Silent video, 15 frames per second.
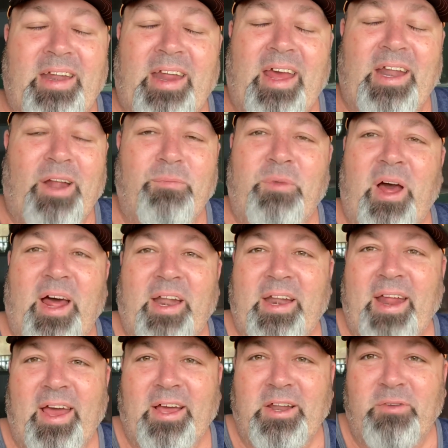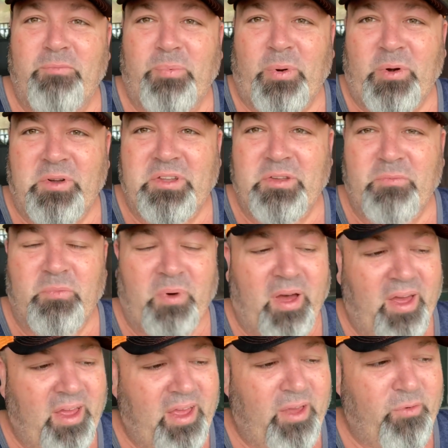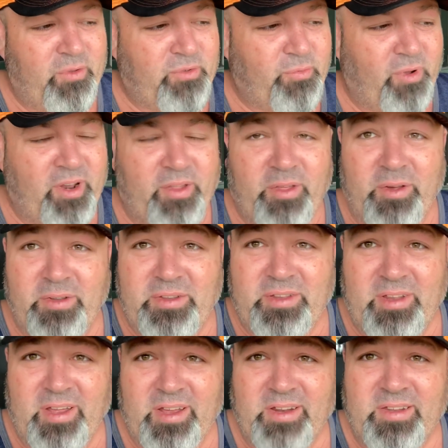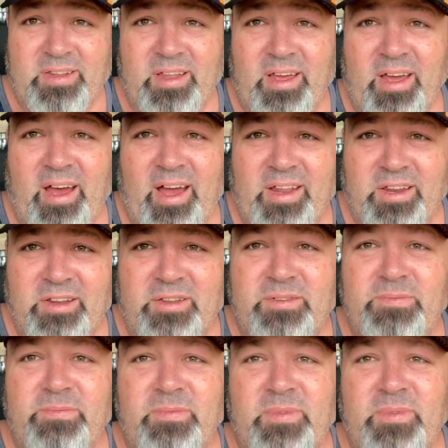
I'm not a negative person, but it was one of those things that I just